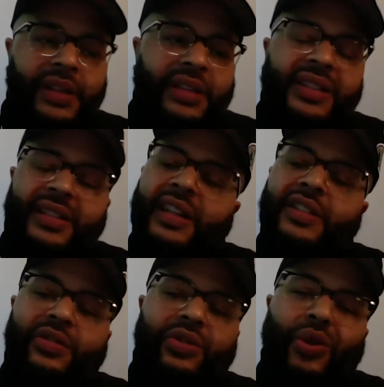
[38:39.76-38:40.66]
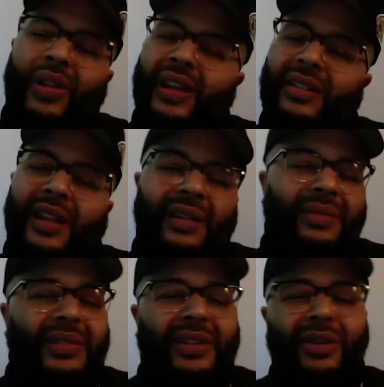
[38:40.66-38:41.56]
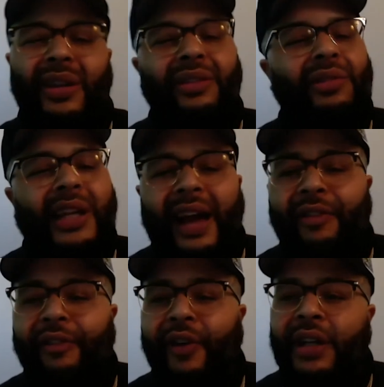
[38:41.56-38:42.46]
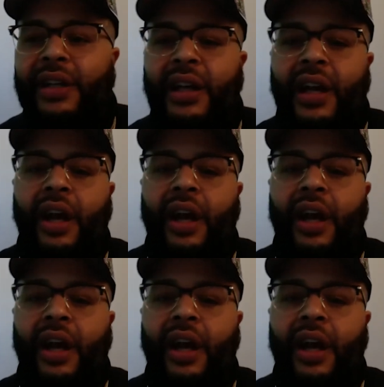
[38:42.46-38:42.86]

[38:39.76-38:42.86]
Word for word: these kids, you know, they didn't really have fun.